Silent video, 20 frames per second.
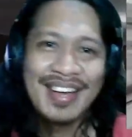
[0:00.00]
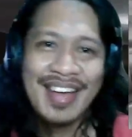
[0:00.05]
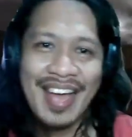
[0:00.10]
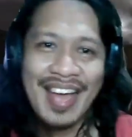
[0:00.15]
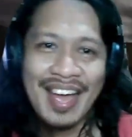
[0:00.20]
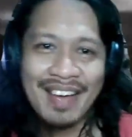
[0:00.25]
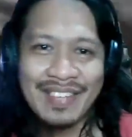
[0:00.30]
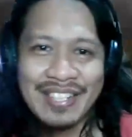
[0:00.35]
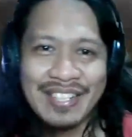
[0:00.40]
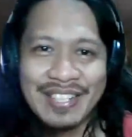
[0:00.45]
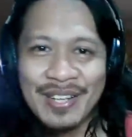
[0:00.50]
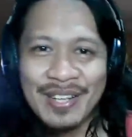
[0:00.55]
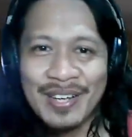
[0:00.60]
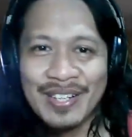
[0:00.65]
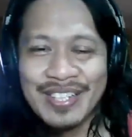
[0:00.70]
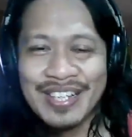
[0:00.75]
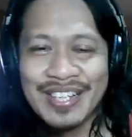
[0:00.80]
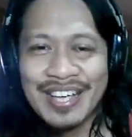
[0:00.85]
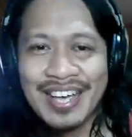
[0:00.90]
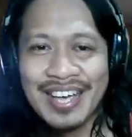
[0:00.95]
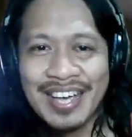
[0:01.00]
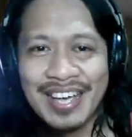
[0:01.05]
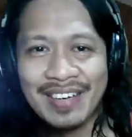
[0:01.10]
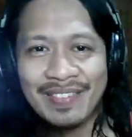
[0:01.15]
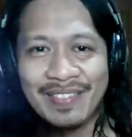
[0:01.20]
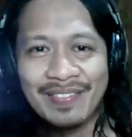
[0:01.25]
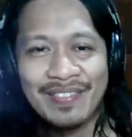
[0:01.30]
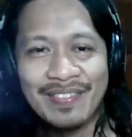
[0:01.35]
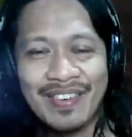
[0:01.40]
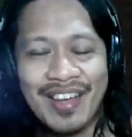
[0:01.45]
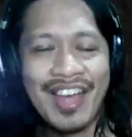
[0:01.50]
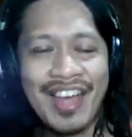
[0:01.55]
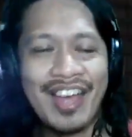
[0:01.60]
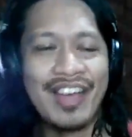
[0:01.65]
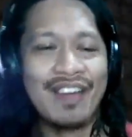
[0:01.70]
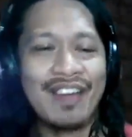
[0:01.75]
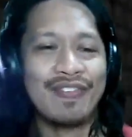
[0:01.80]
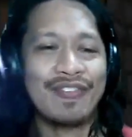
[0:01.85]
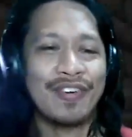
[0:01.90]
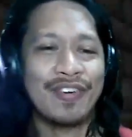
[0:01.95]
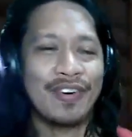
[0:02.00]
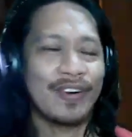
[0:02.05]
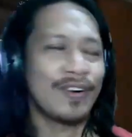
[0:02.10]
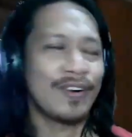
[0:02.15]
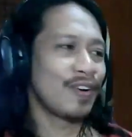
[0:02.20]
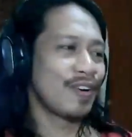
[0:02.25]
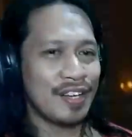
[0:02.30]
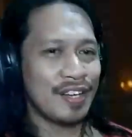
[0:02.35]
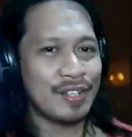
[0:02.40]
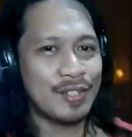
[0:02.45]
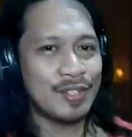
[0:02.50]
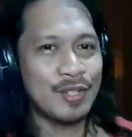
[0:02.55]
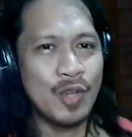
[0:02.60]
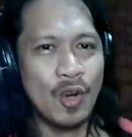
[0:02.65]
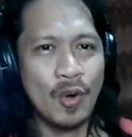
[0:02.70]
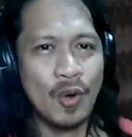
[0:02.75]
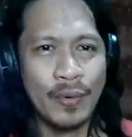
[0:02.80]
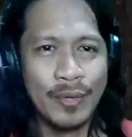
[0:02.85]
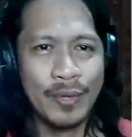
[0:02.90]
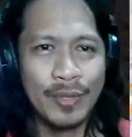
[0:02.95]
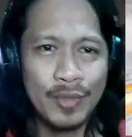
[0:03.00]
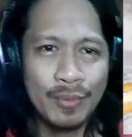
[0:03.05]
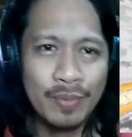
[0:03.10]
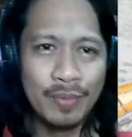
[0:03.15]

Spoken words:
MS-DOS game ever, it's going to